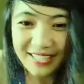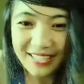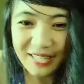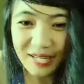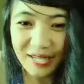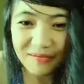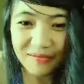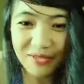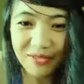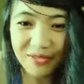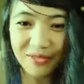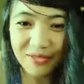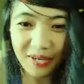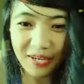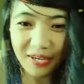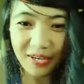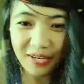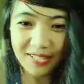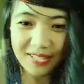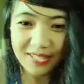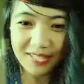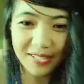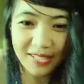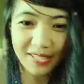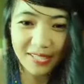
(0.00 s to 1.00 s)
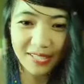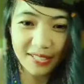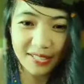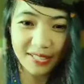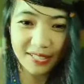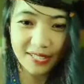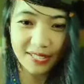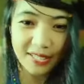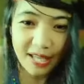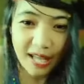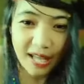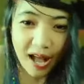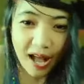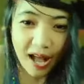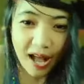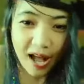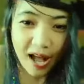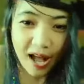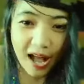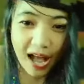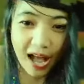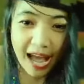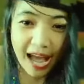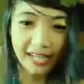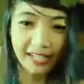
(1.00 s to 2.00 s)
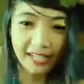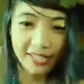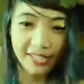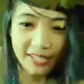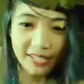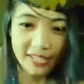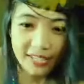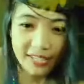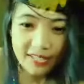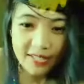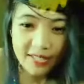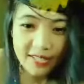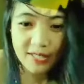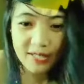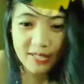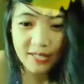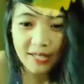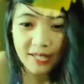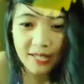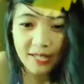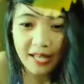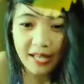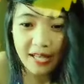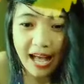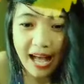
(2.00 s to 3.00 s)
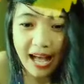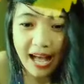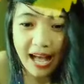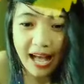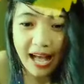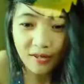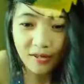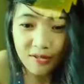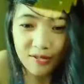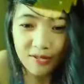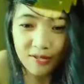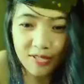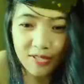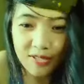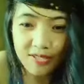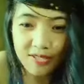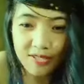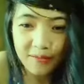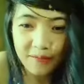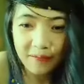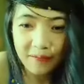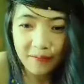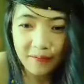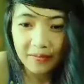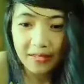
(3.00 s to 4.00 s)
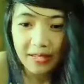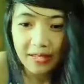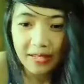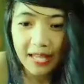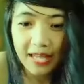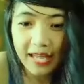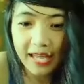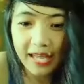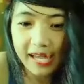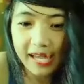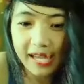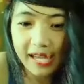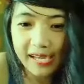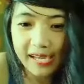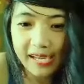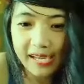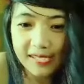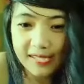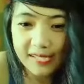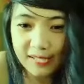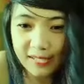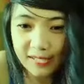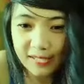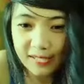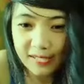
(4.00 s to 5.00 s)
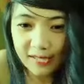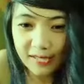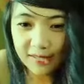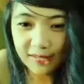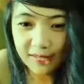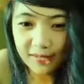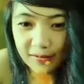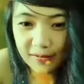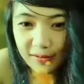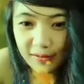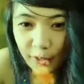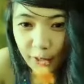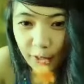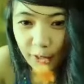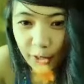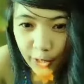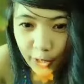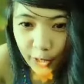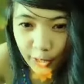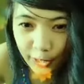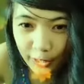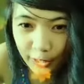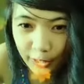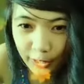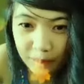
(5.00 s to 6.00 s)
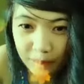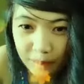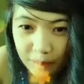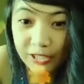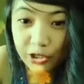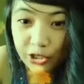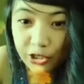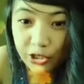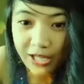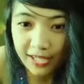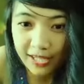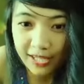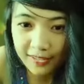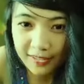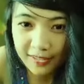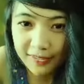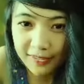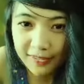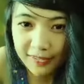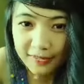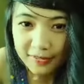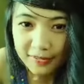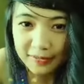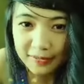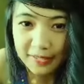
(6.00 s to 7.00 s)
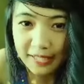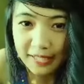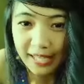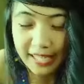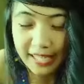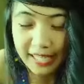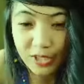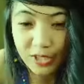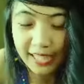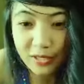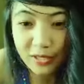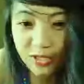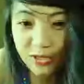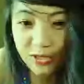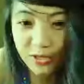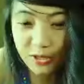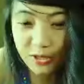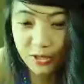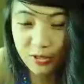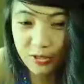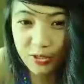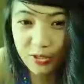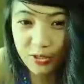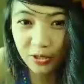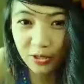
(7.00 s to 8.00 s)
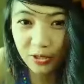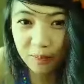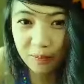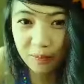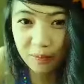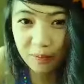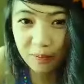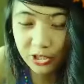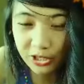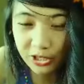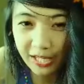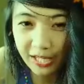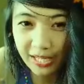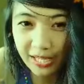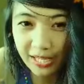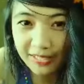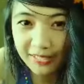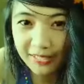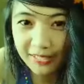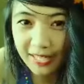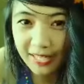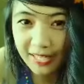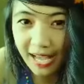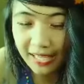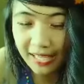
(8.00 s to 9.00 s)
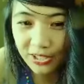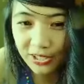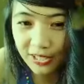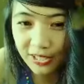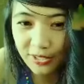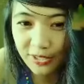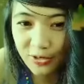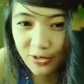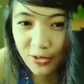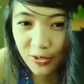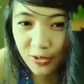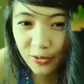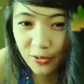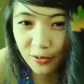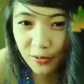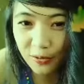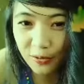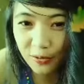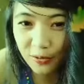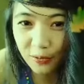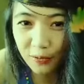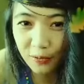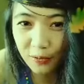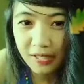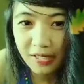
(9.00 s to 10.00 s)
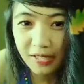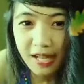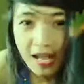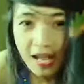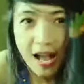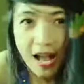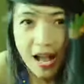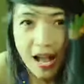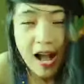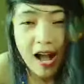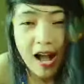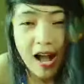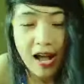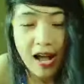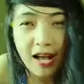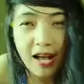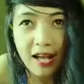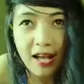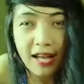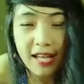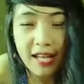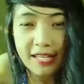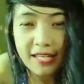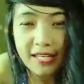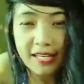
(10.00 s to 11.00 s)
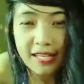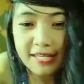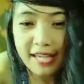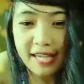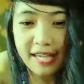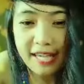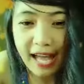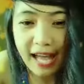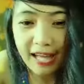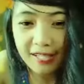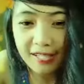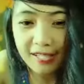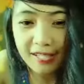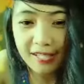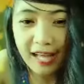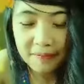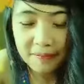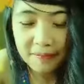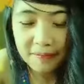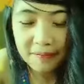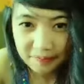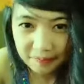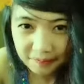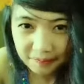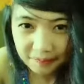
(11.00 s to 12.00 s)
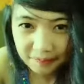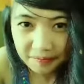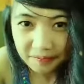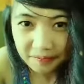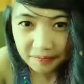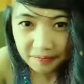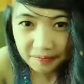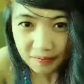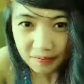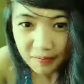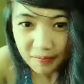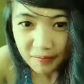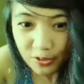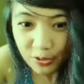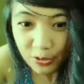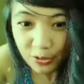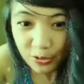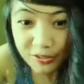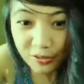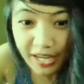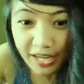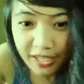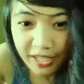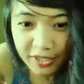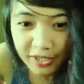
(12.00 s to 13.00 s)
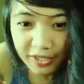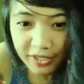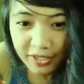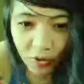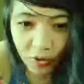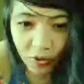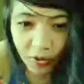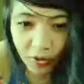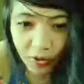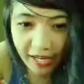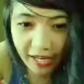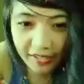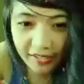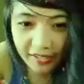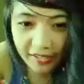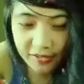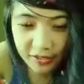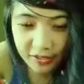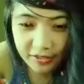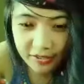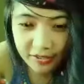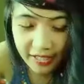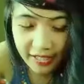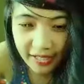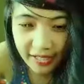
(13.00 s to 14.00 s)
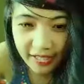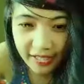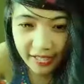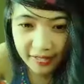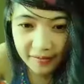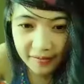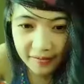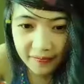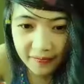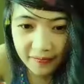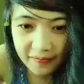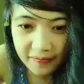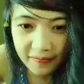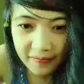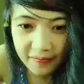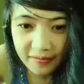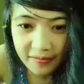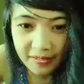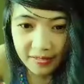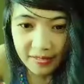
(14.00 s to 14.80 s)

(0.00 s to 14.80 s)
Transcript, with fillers: Yeah, some toys. This is uh, Aichan's house and uh, her Pichang. Yeah, can you introduce your Pichang, Aichan, to, uh, yeah. I'm my Pichang. So Dario, or I should say.